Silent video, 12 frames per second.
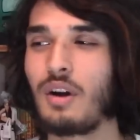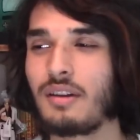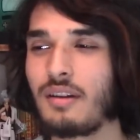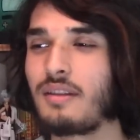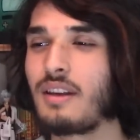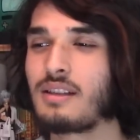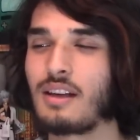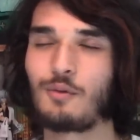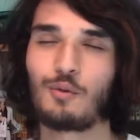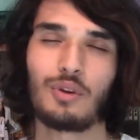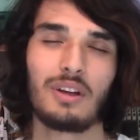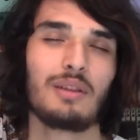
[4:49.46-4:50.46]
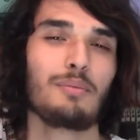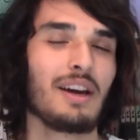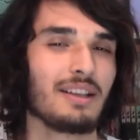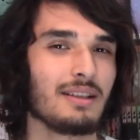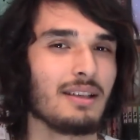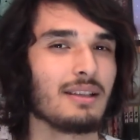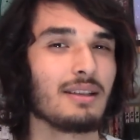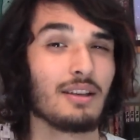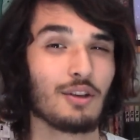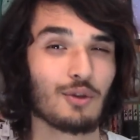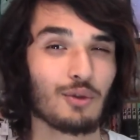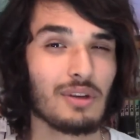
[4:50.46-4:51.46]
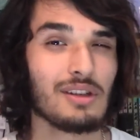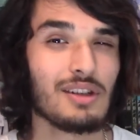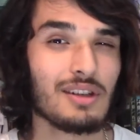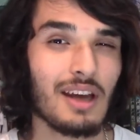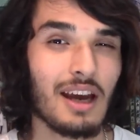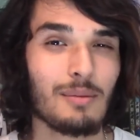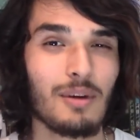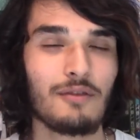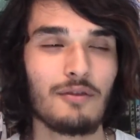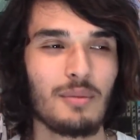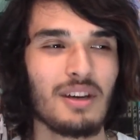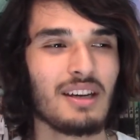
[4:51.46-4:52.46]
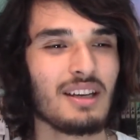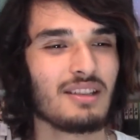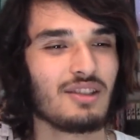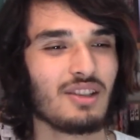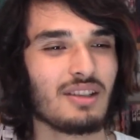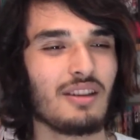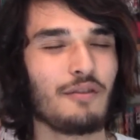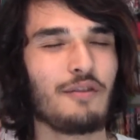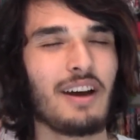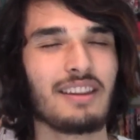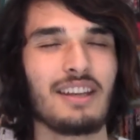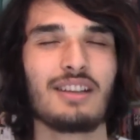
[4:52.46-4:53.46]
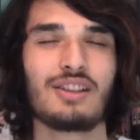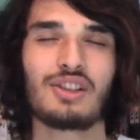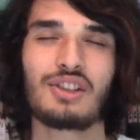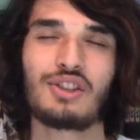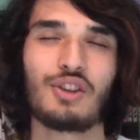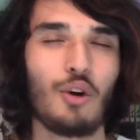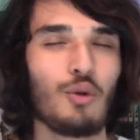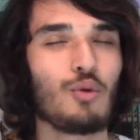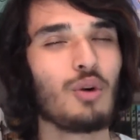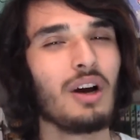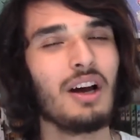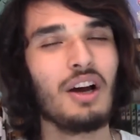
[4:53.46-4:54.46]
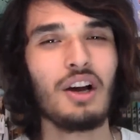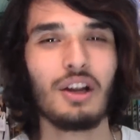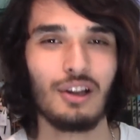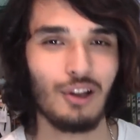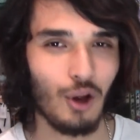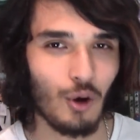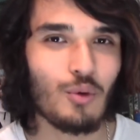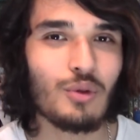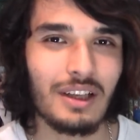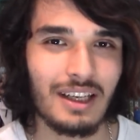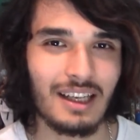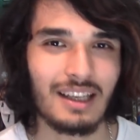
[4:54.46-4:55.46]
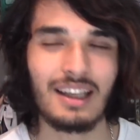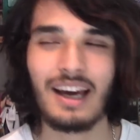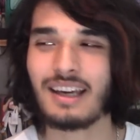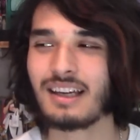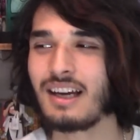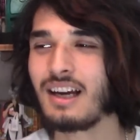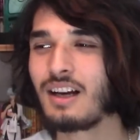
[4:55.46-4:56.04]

of the things that really makes this the cringiest anime for me is just the fact that it's so lonely. Like,